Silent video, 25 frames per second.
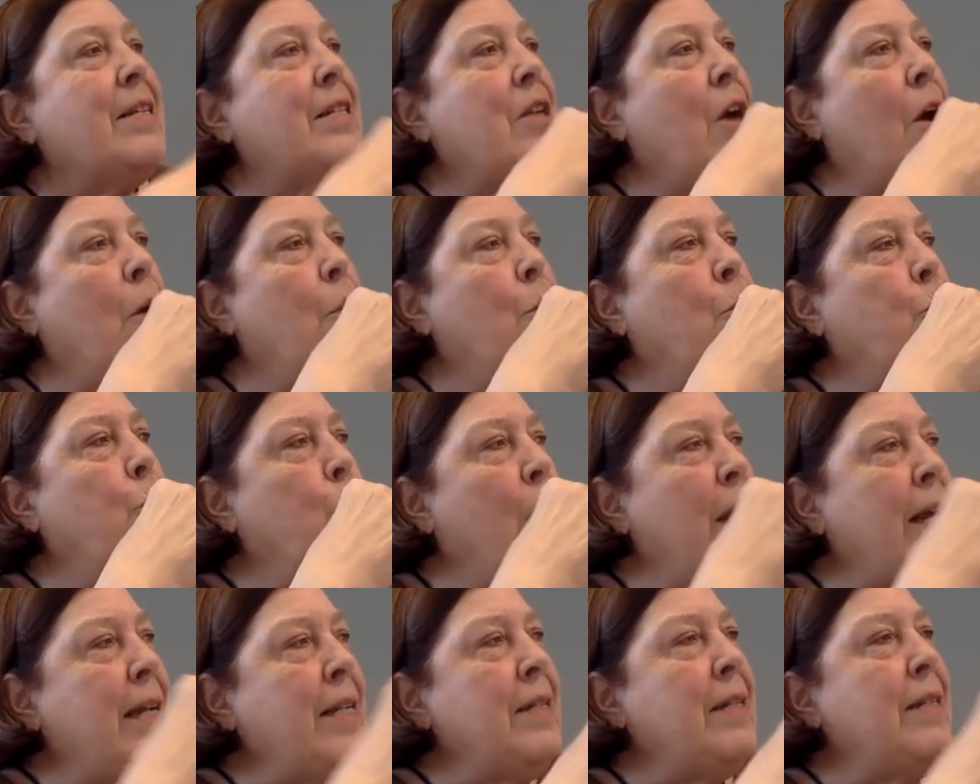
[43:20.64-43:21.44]
So
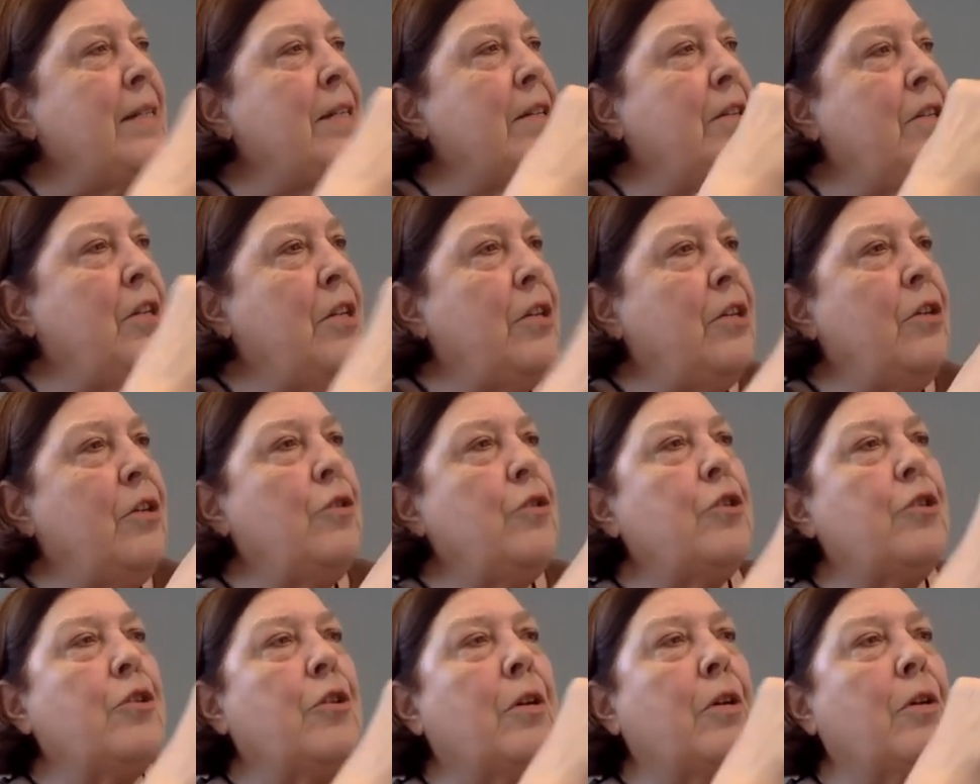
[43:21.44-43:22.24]

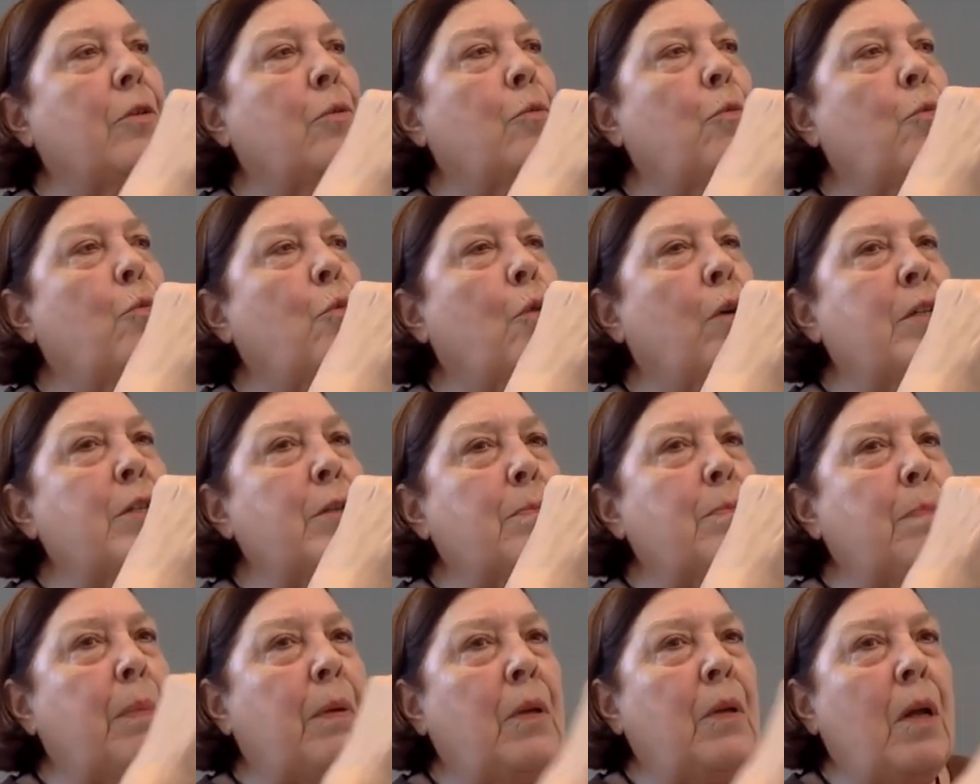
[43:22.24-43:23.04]
restitution
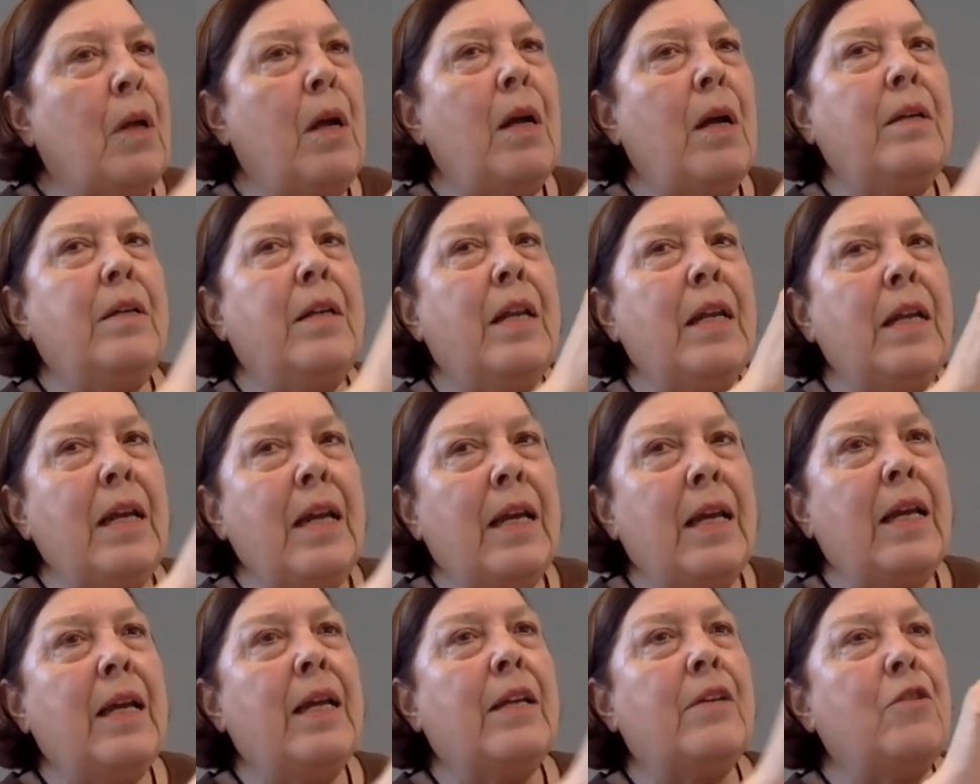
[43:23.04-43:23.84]
was plugged
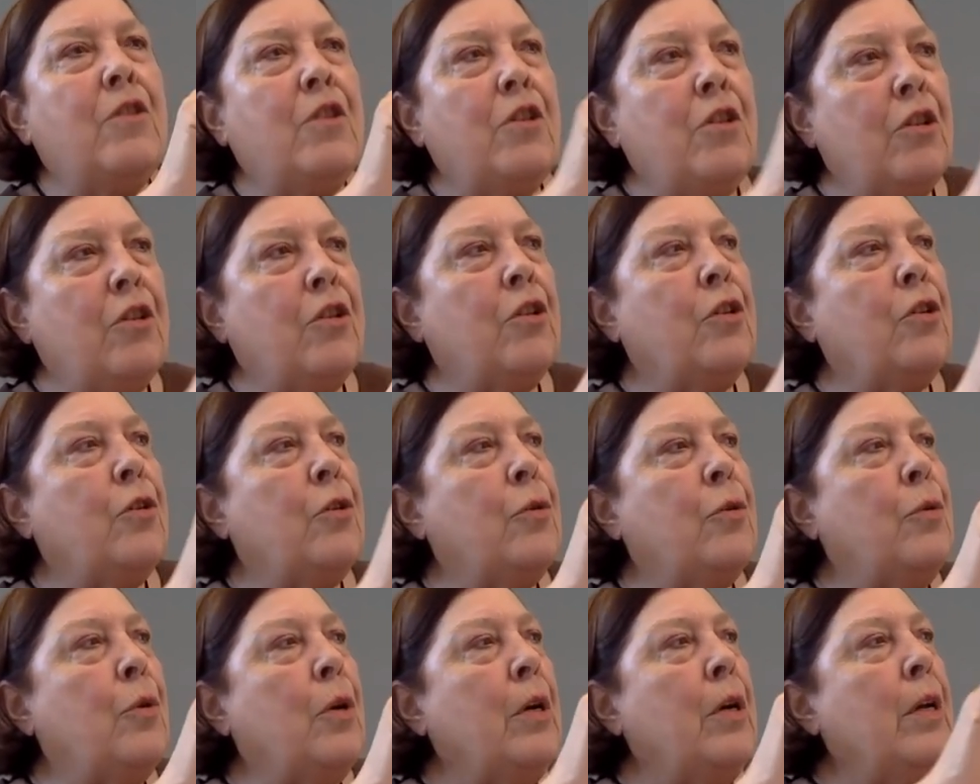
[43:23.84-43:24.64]

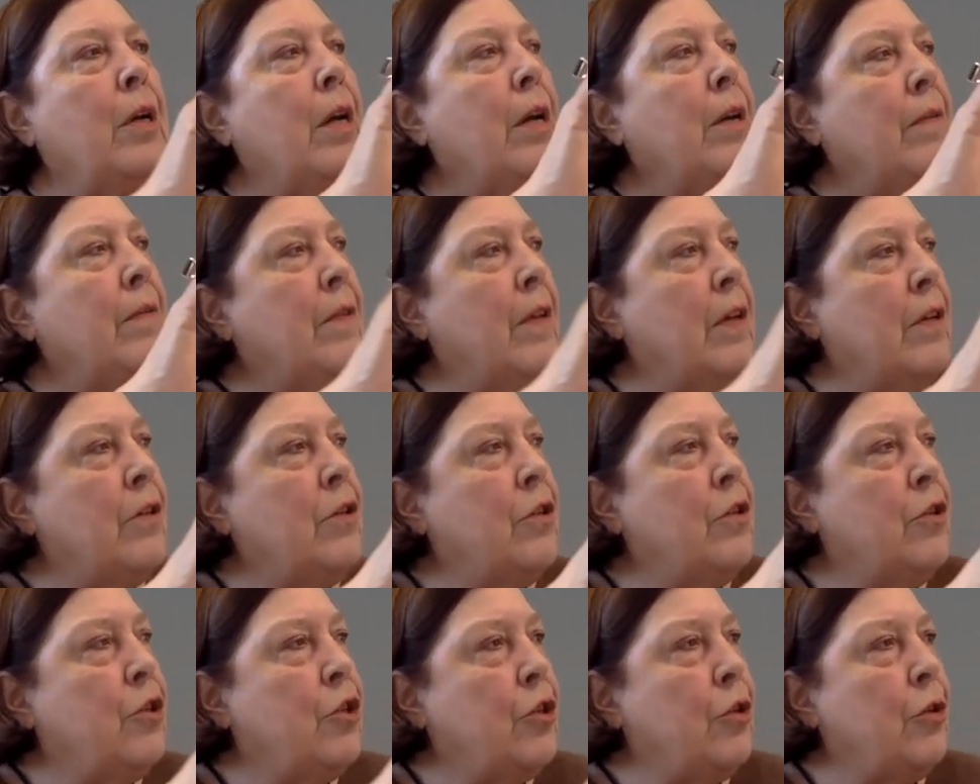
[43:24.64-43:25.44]
into
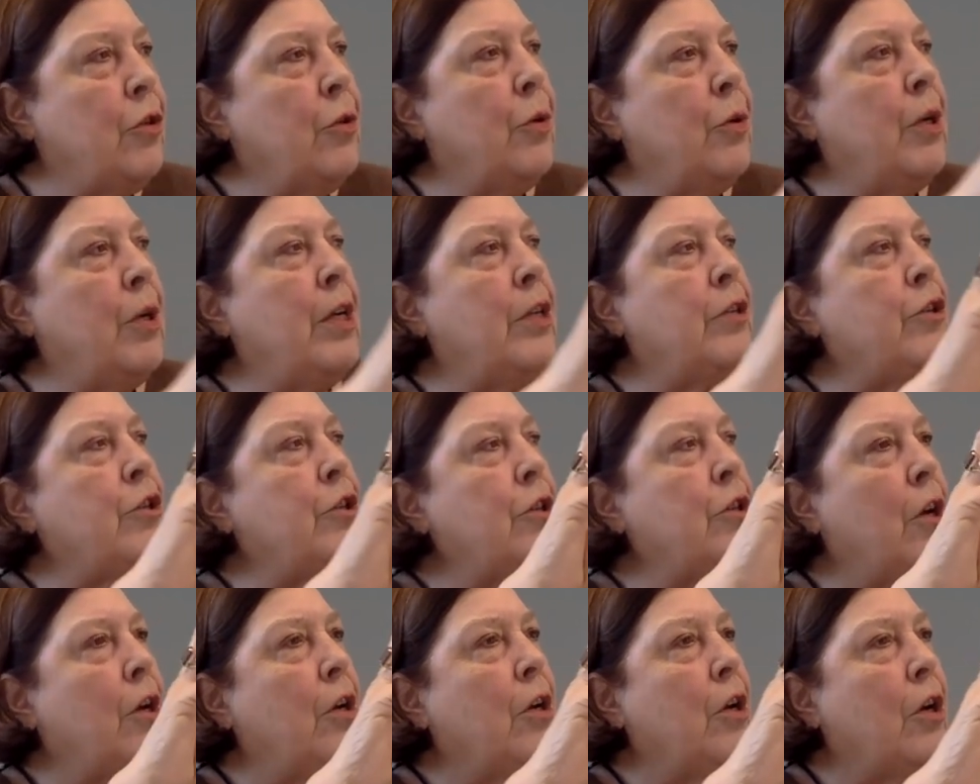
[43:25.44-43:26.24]
the
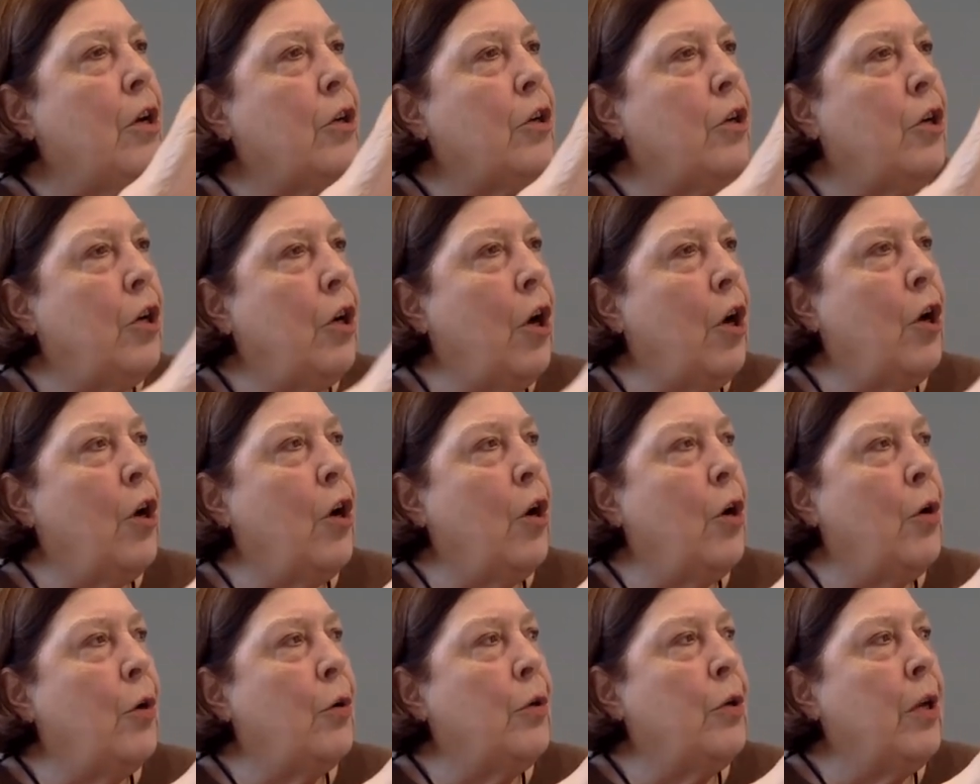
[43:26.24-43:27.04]
Jewish
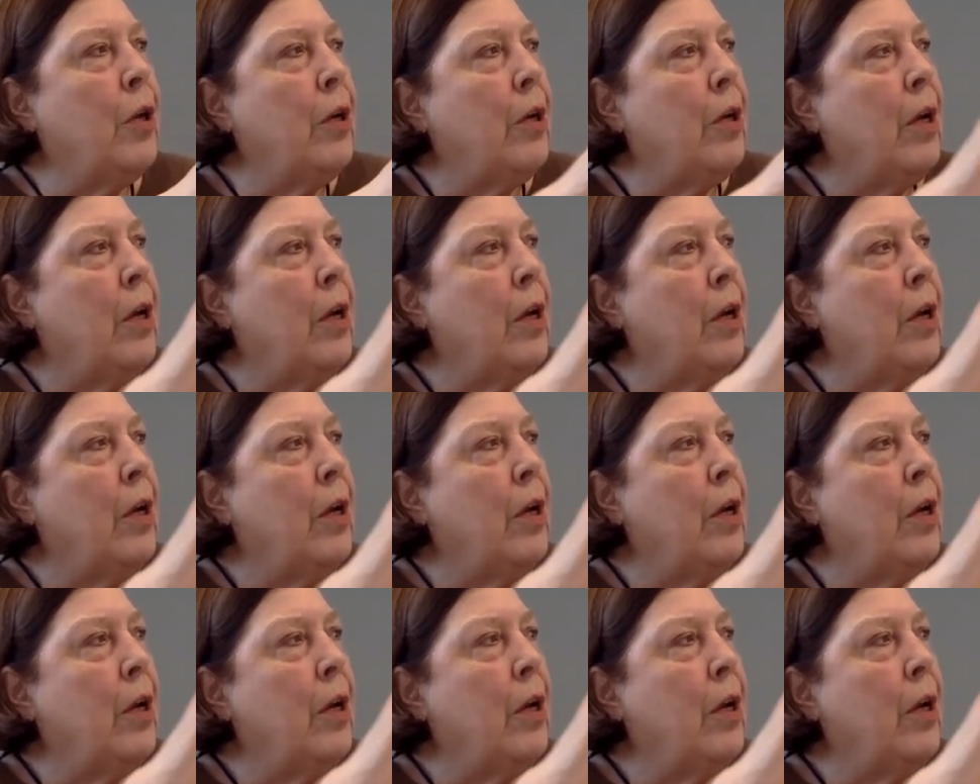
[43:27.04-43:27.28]
code